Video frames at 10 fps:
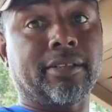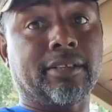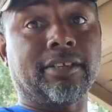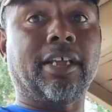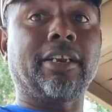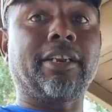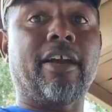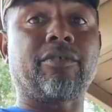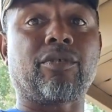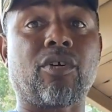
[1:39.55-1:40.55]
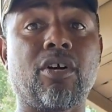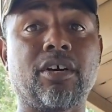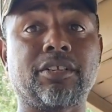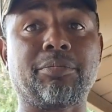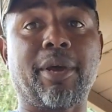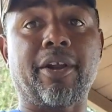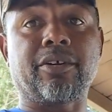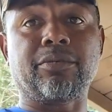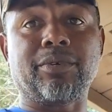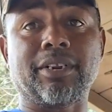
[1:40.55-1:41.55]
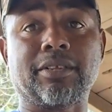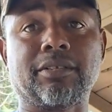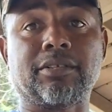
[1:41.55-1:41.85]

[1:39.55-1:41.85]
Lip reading: because I didn't have a rod to pair up with it.